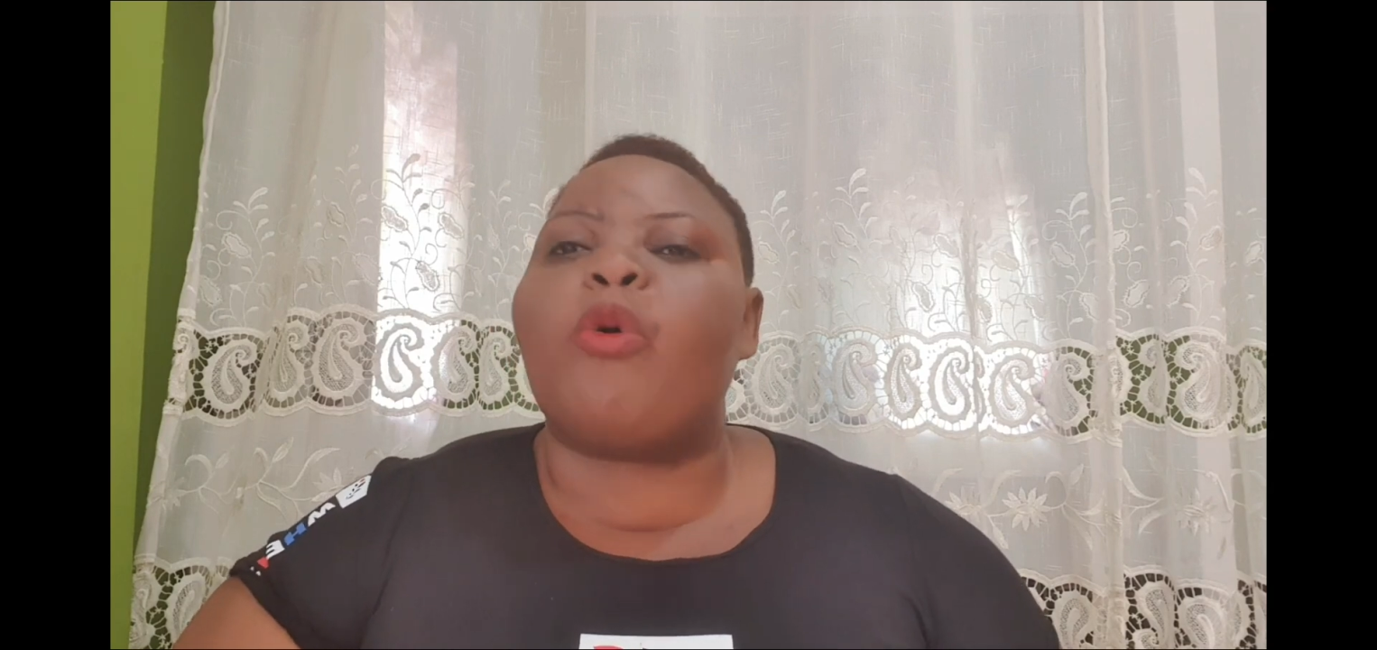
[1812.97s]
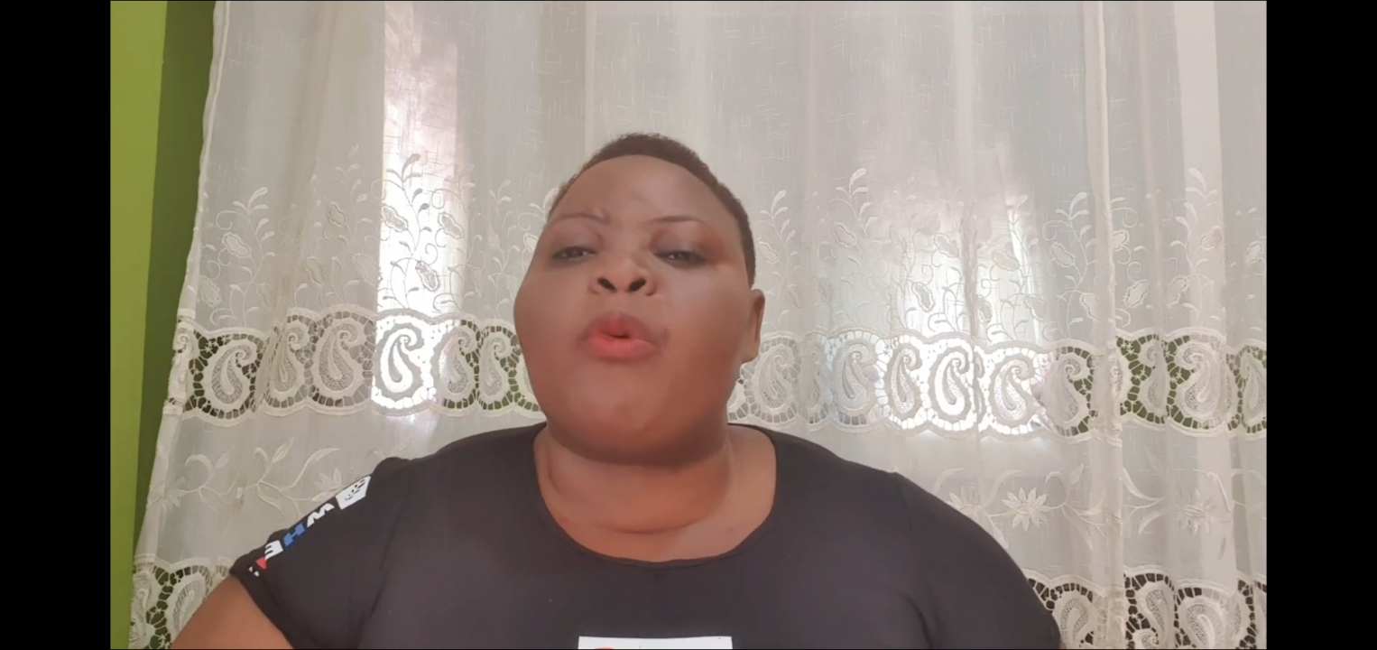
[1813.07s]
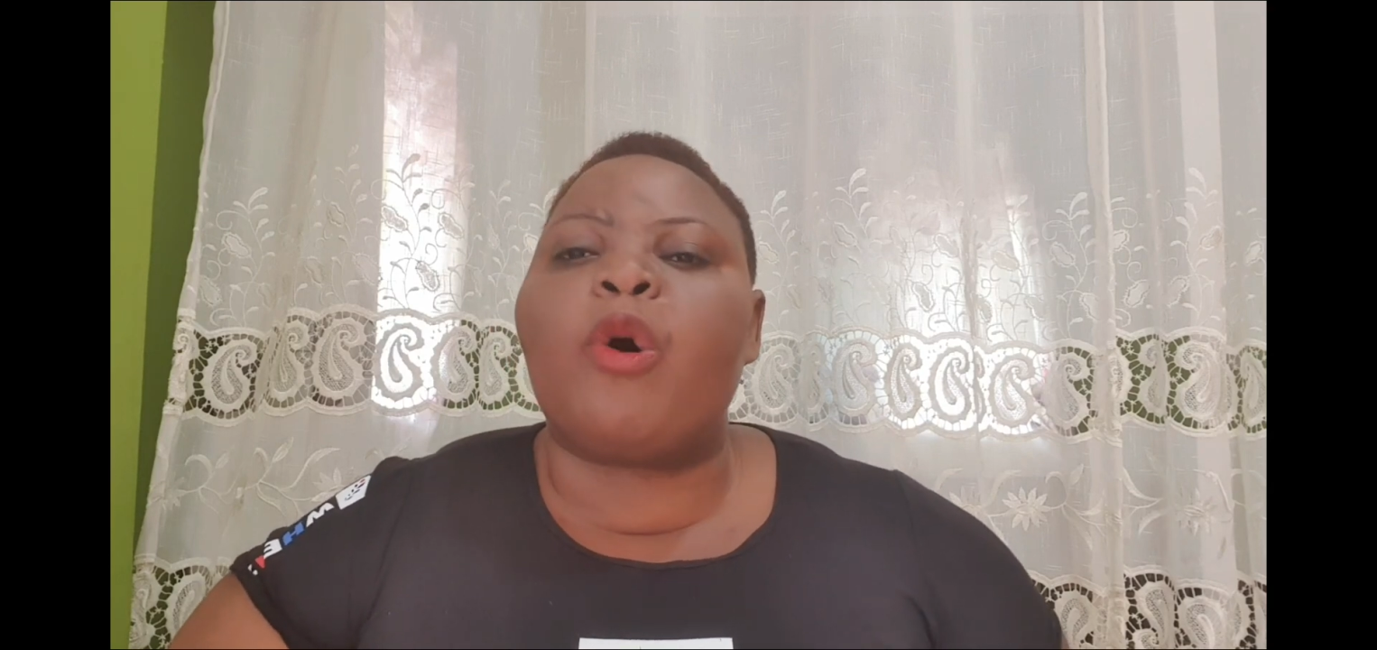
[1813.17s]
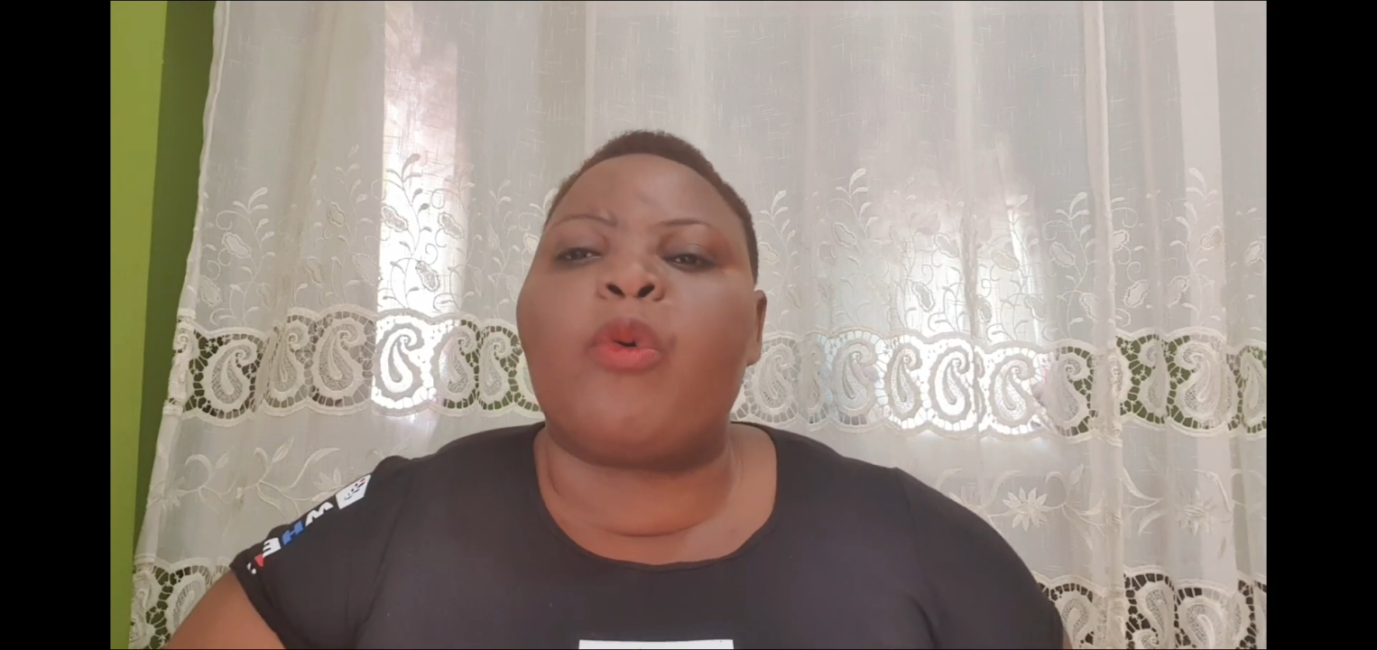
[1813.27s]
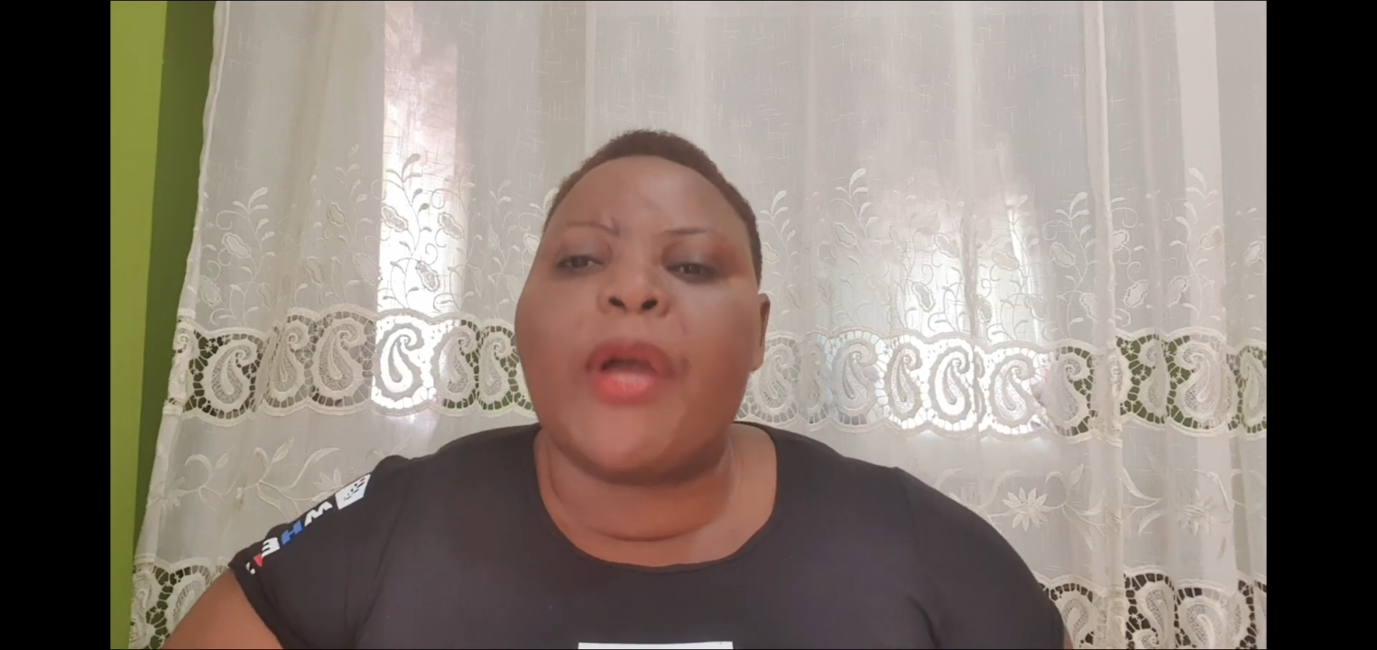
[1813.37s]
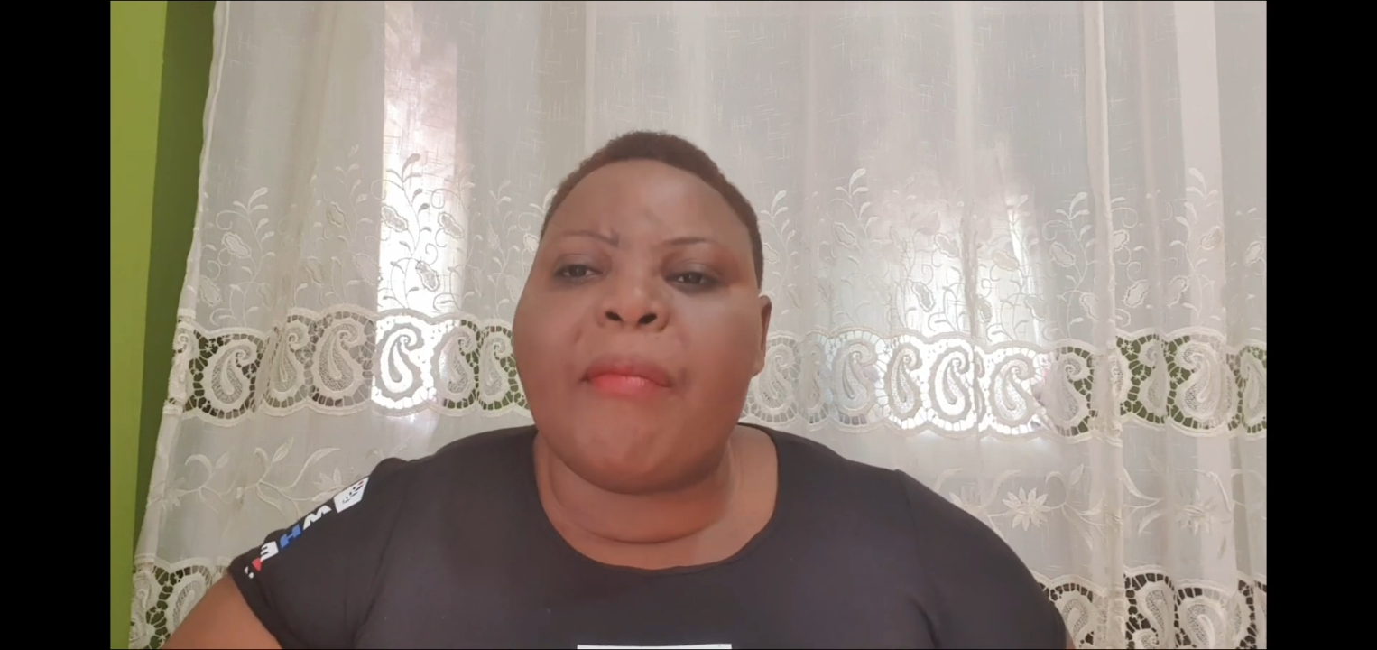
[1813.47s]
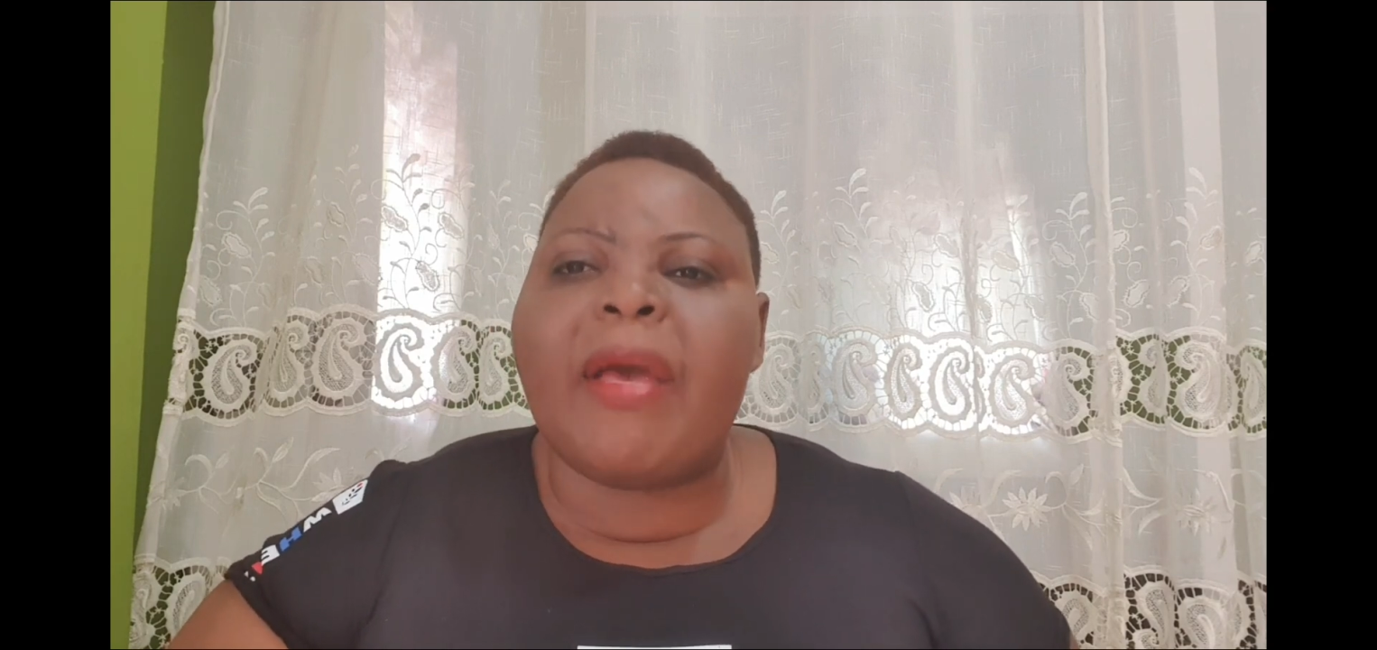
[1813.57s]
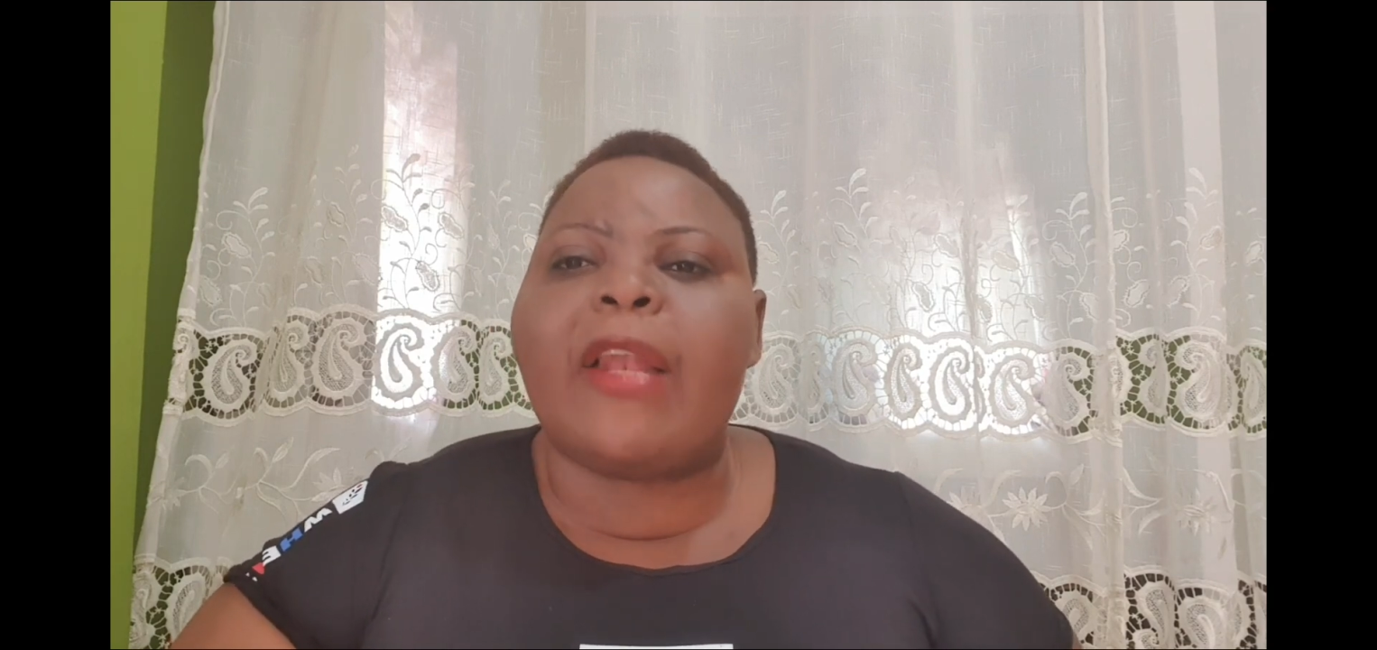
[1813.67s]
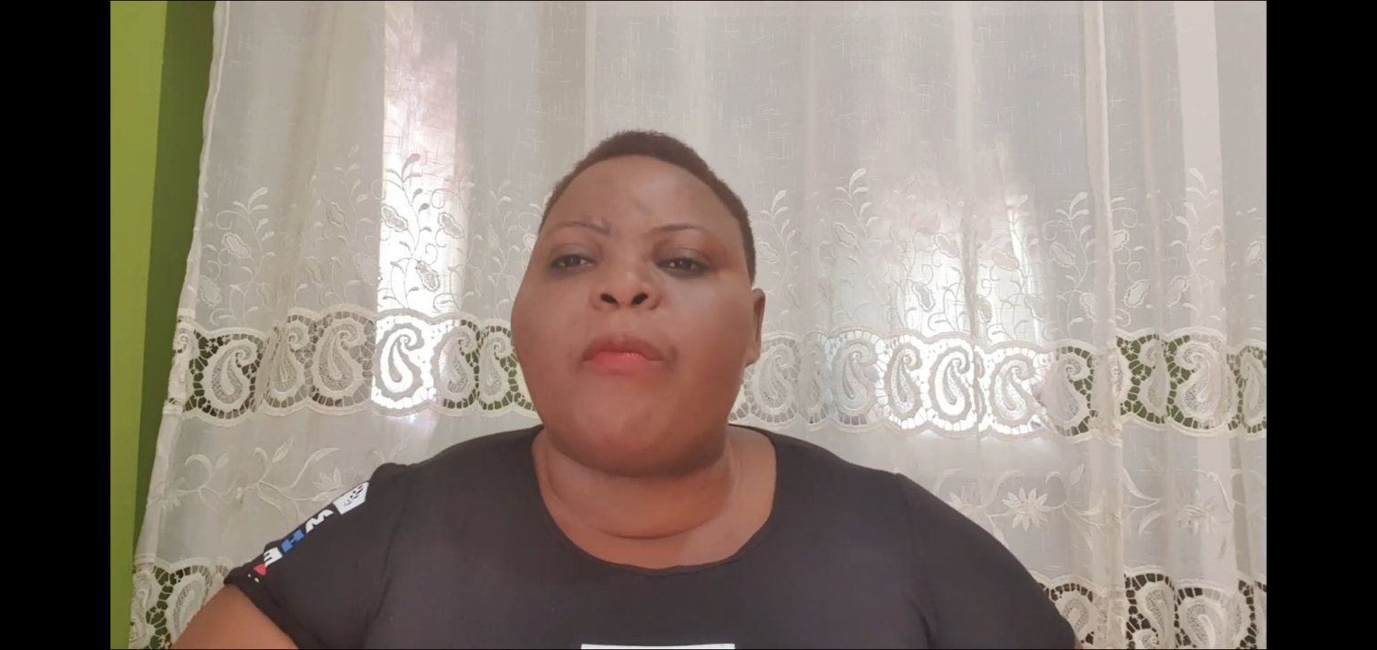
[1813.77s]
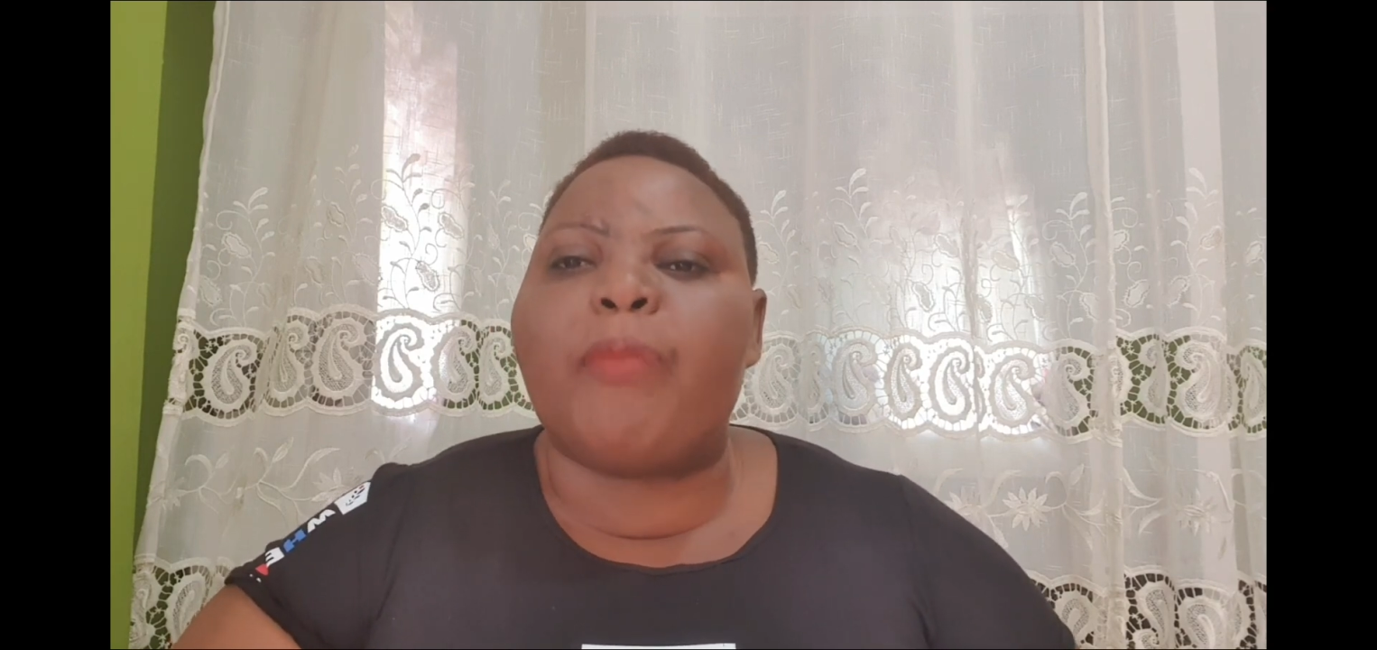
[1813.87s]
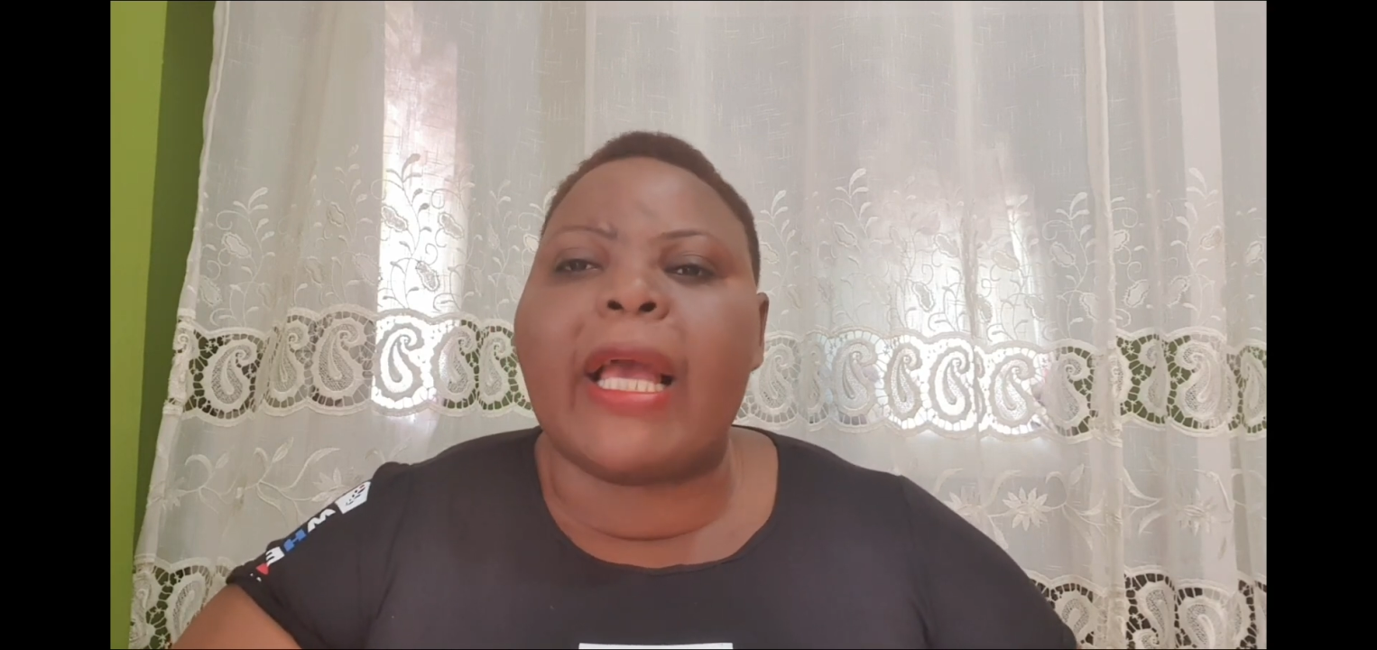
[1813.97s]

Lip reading: women